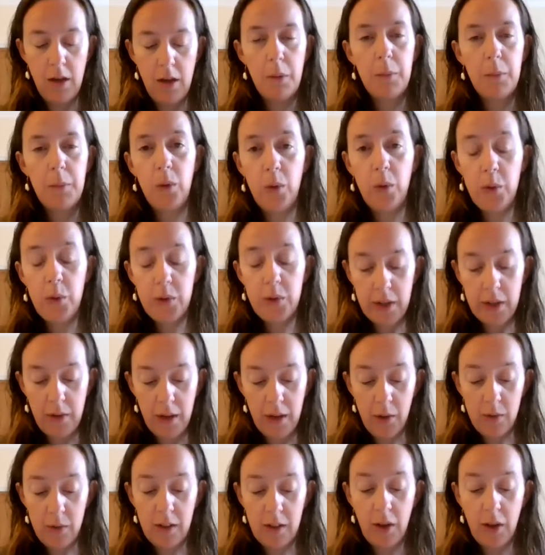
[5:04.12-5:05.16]
Paul also
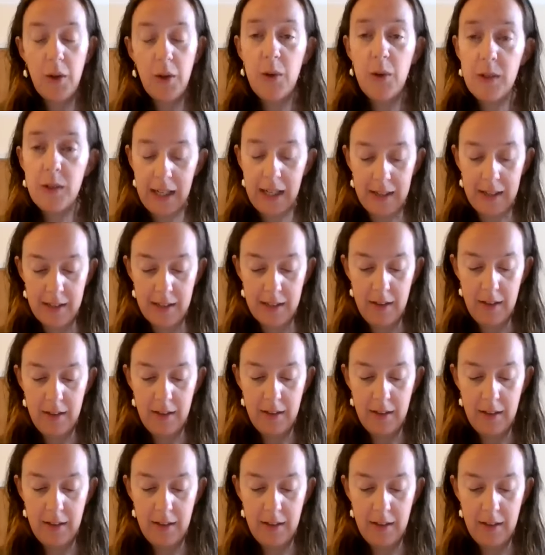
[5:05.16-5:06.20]
knows whose he is
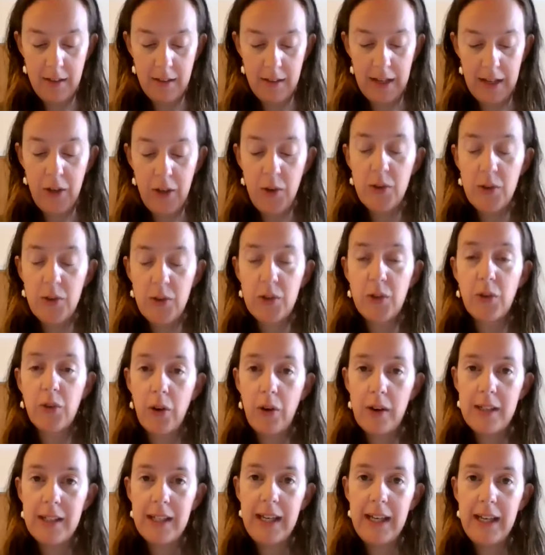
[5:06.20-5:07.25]
and whose
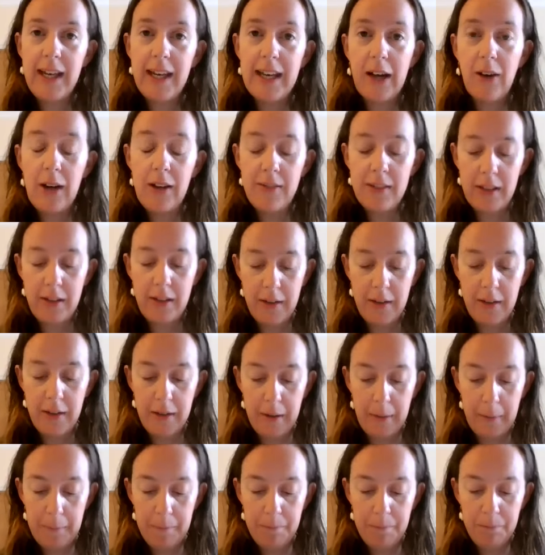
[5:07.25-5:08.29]
authority he now lives
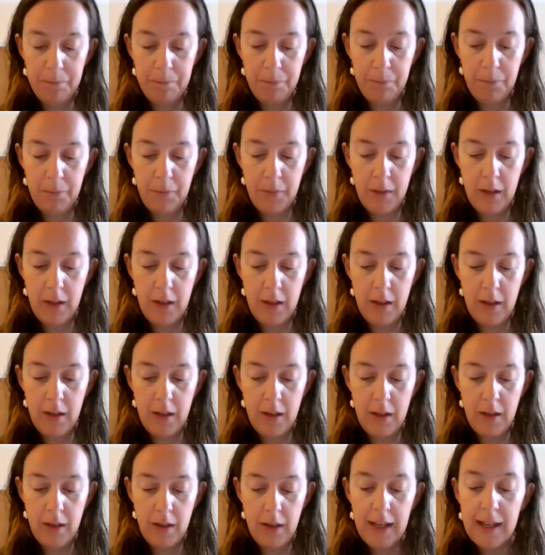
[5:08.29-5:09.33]
under.
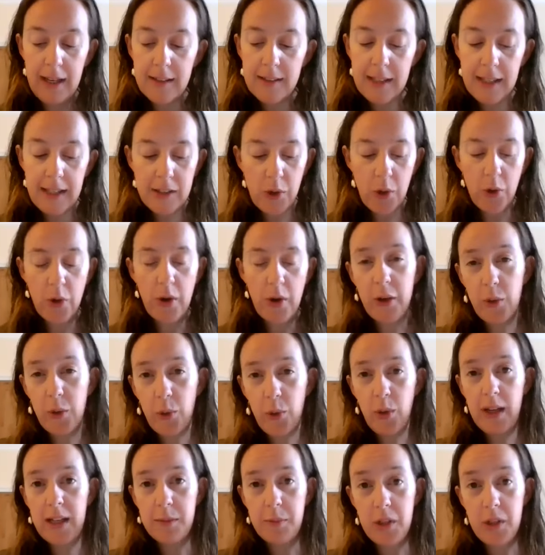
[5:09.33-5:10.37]
He sees God
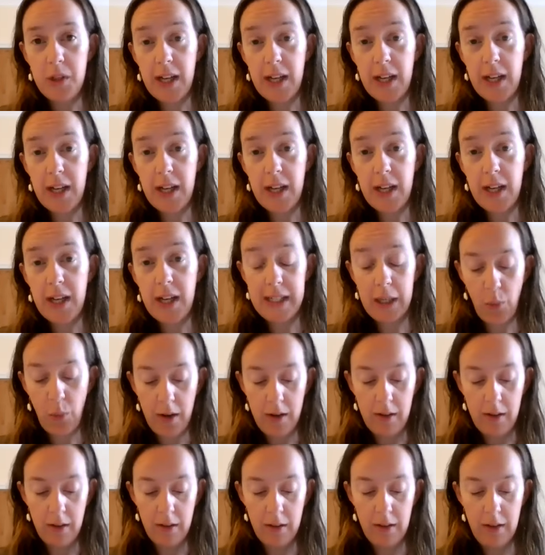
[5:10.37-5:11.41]
in all his majestic
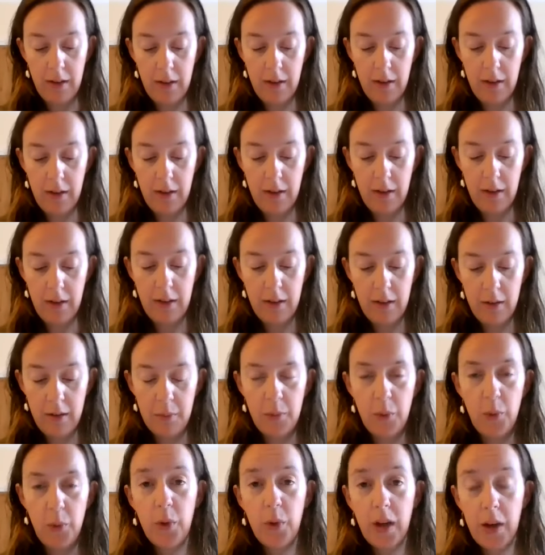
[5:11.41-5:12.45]
wonder.
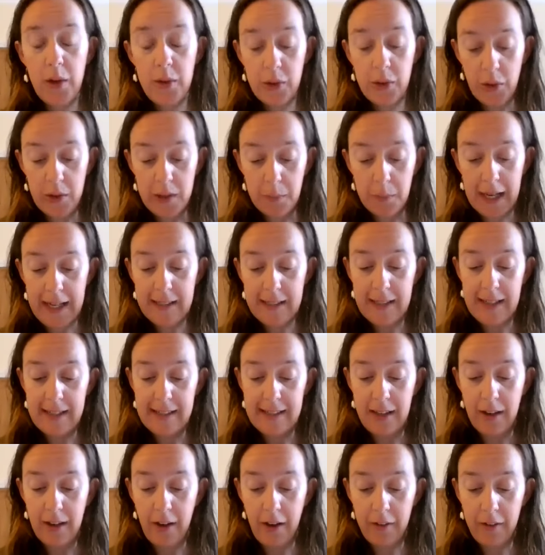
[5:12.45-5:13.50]
Paul knows God's
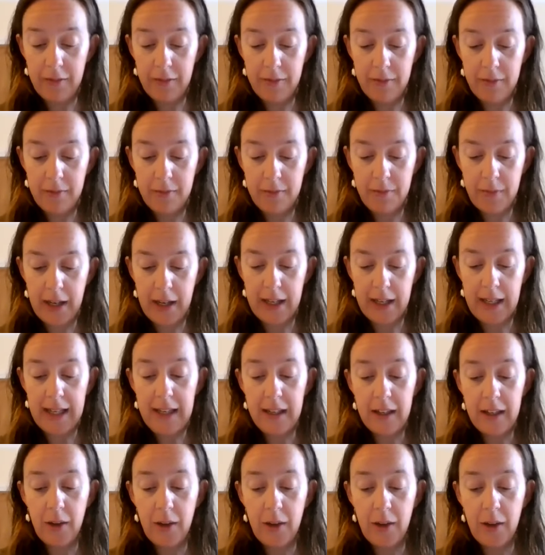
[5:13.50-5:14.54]
place in his life,
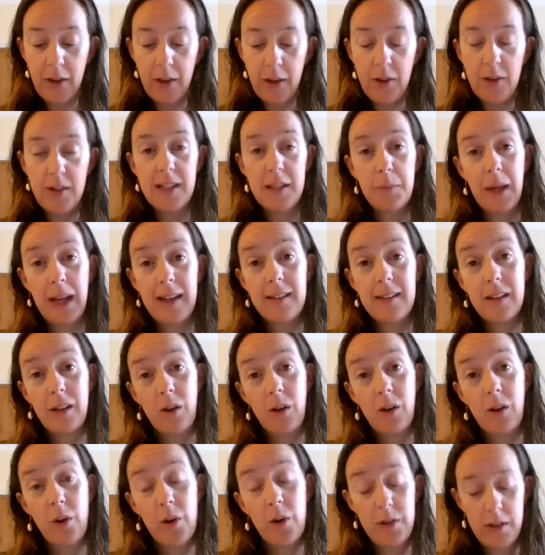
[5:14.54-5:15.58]
and he knows his place in
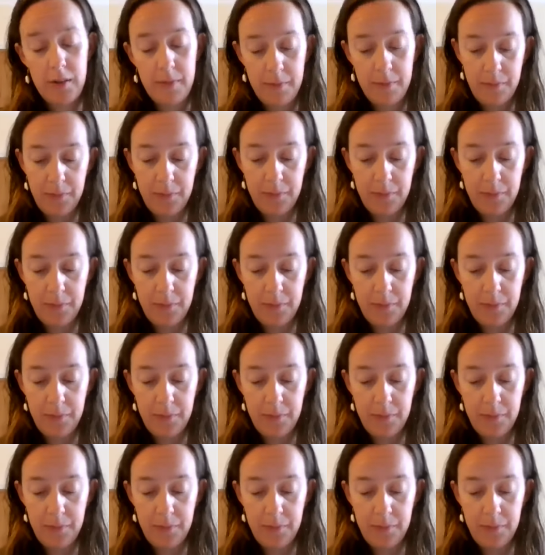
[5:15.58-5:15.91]
God's.